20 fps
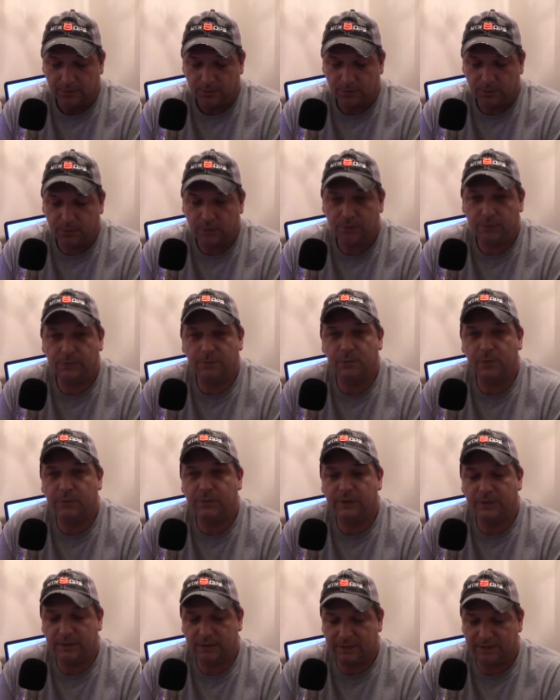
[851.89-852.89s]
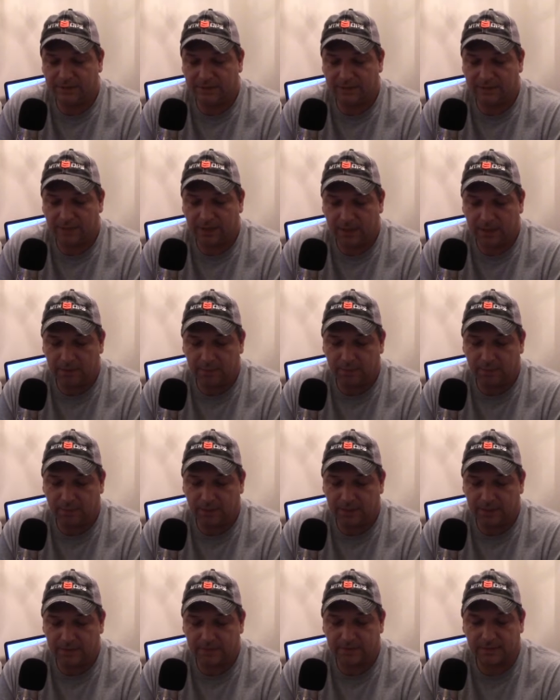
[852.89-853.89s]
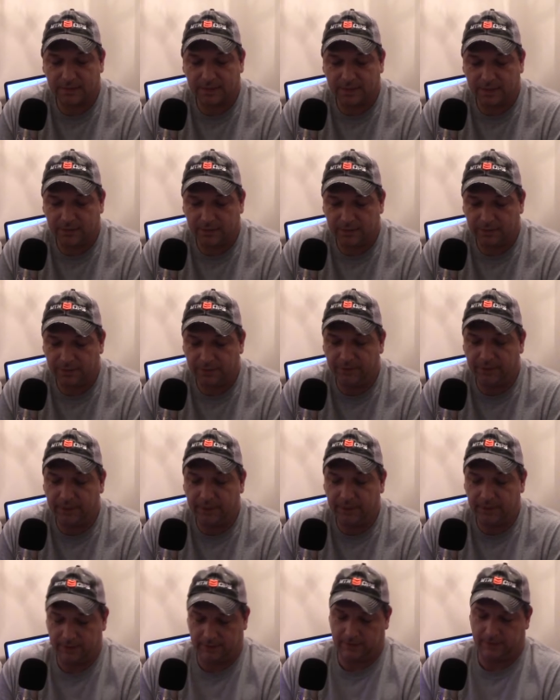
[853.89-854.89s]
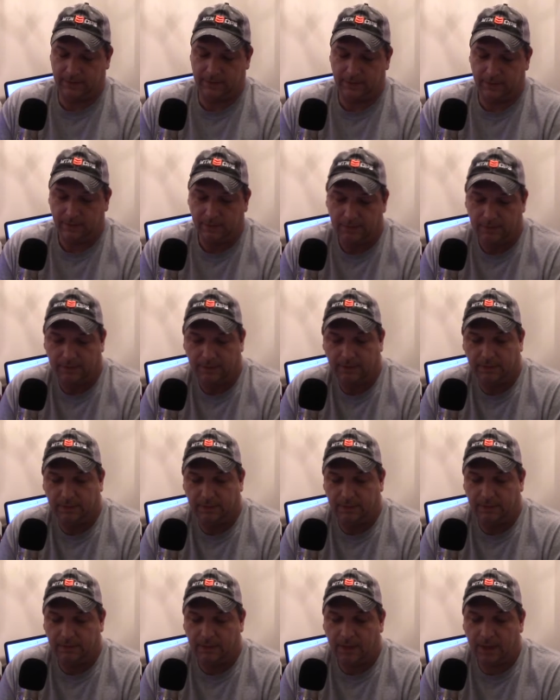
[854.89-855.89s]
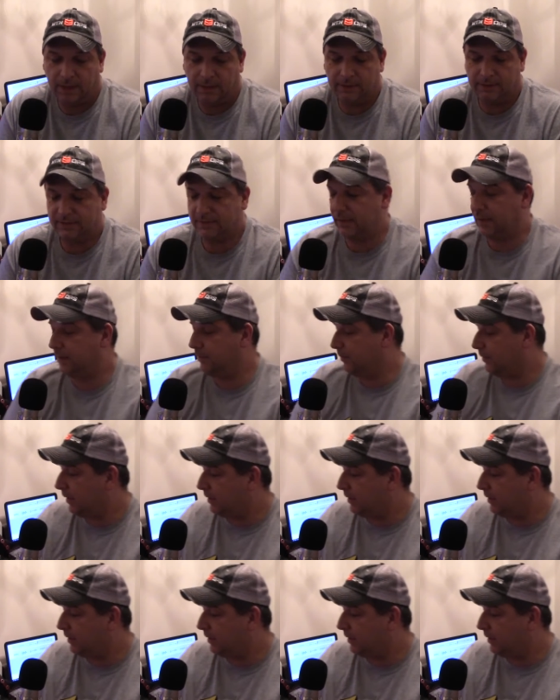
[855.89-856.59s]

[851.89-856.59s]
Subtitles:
Woodle moves into second place, clearing it on the standing.